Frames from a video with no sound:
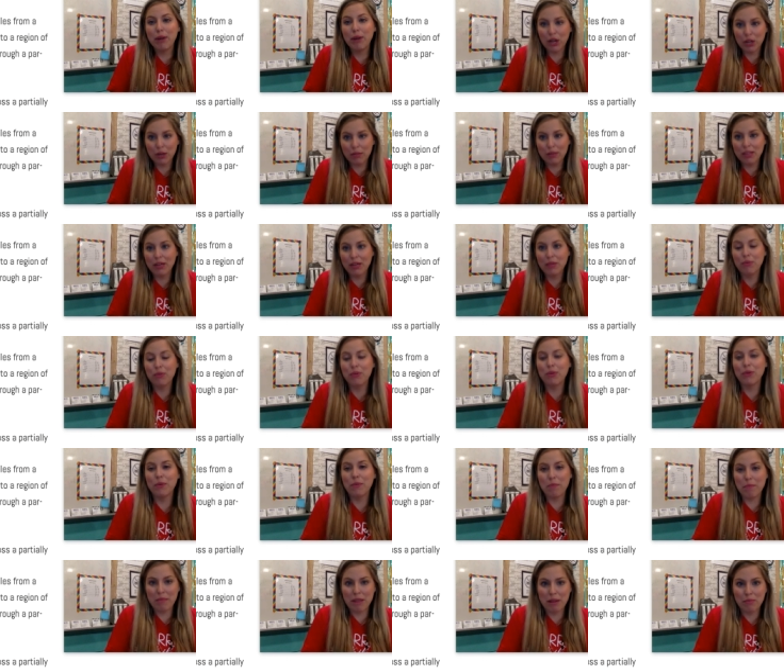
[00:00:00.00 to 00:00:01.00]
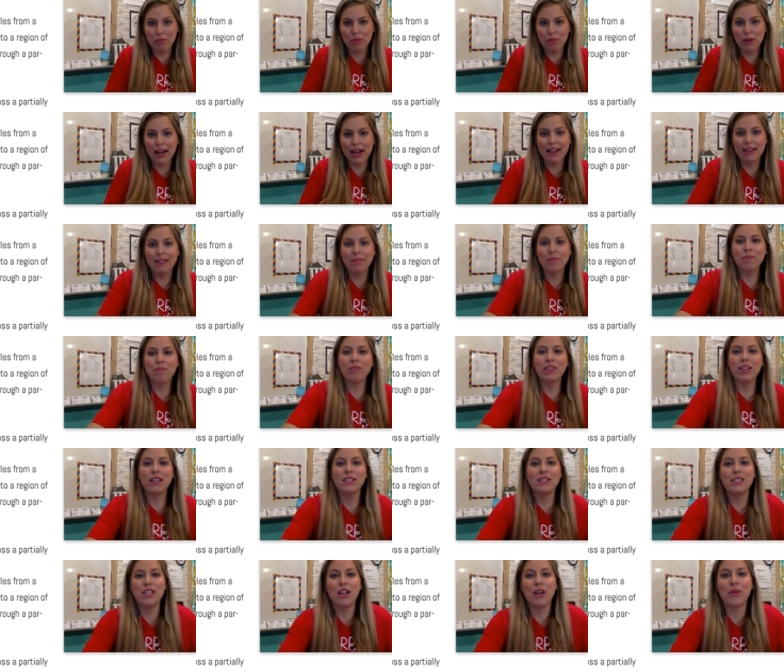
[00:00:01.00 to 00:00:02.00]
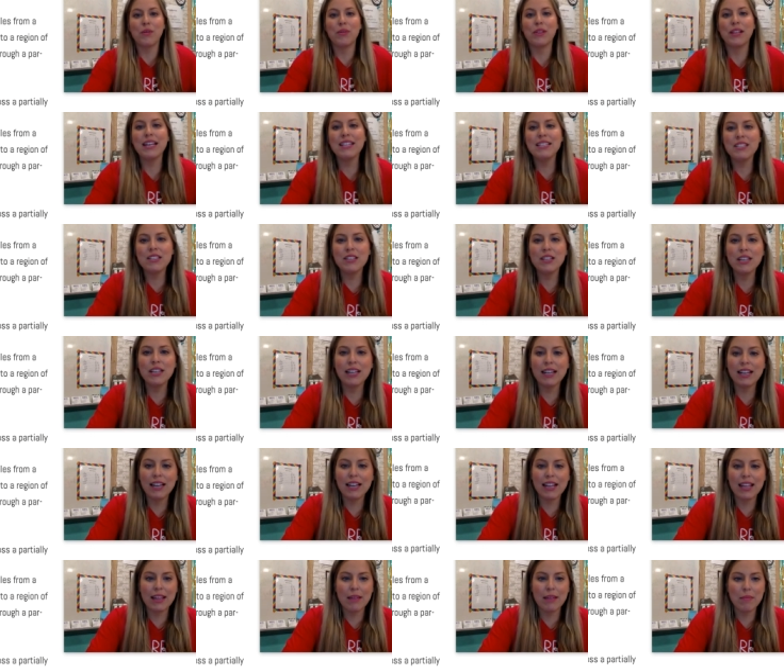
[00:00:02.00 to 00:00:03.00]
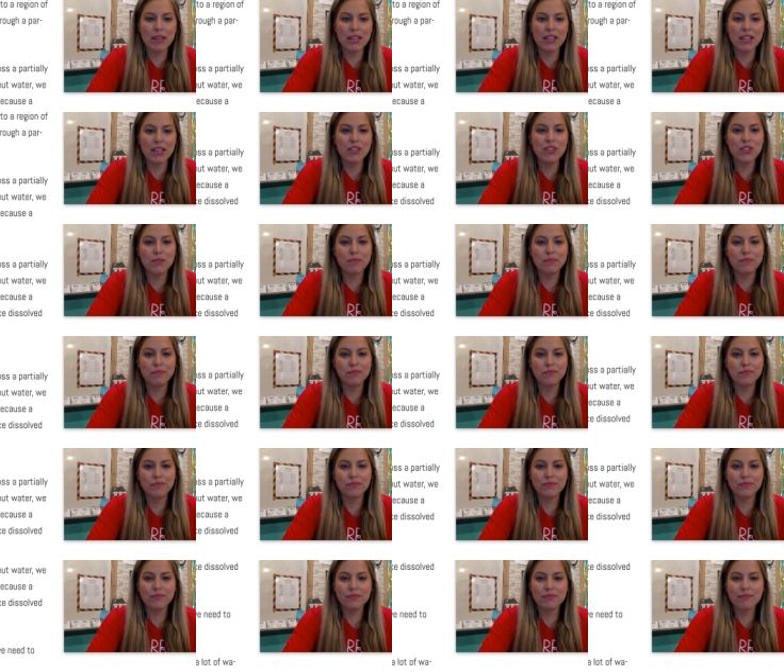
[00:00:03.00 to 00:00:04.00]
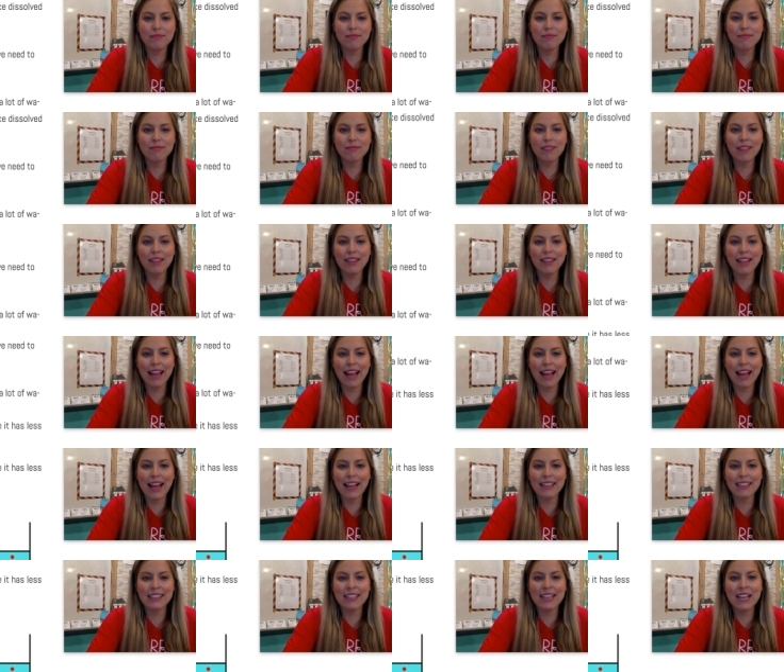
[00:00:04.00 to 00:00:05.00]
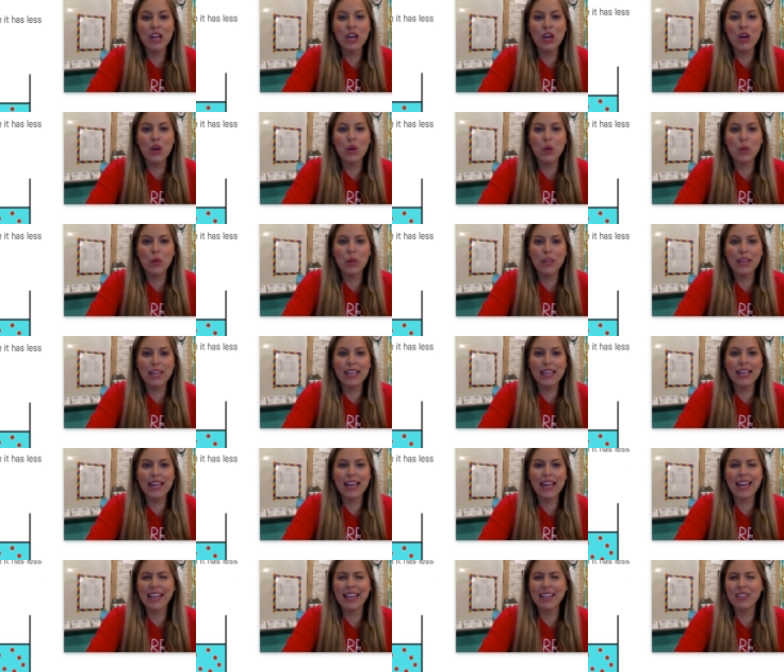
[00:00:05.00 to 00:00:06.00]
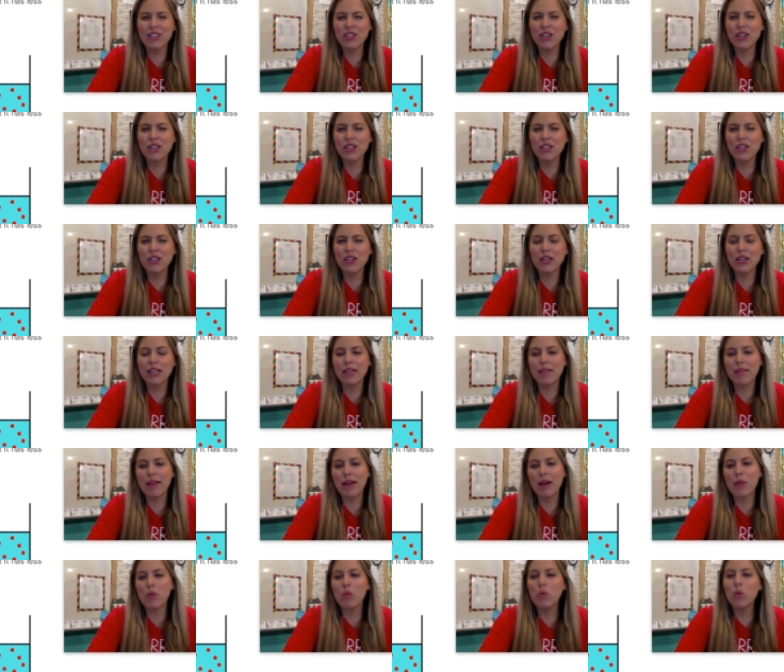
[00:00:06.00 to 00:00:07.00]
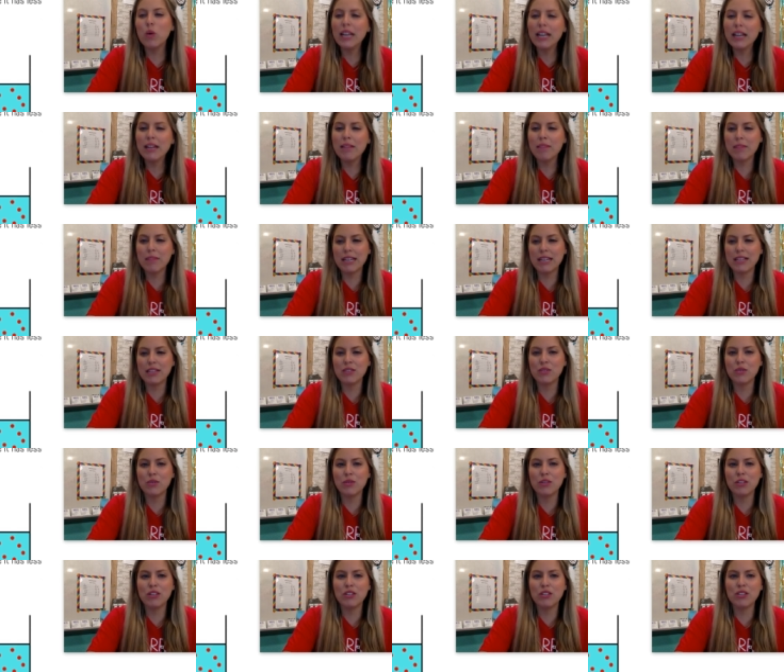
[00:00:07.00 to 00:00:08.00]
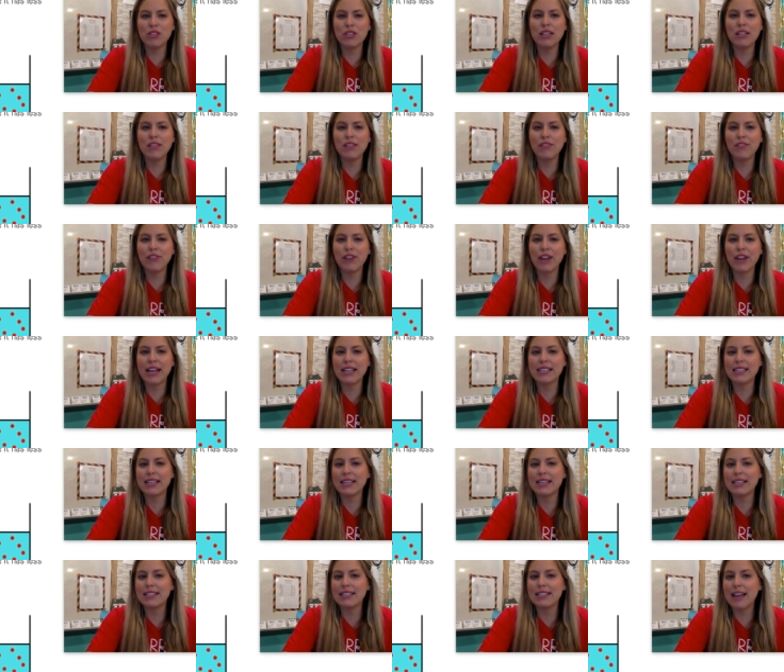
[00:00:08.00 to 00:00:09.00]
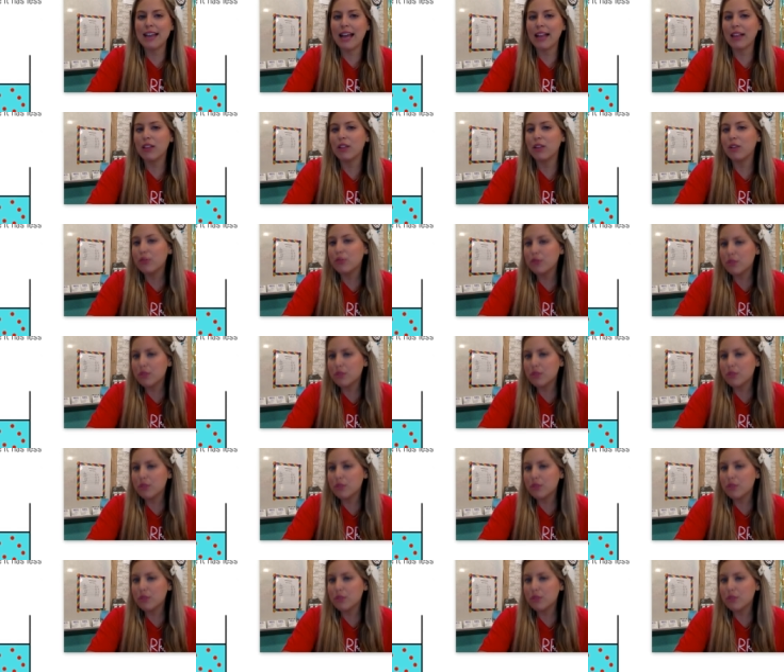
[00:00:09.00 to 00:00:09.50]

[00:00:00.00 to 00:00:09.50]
permeable membrane. So let's look at an image that we can start talking about what it means when you see the phrase a dilute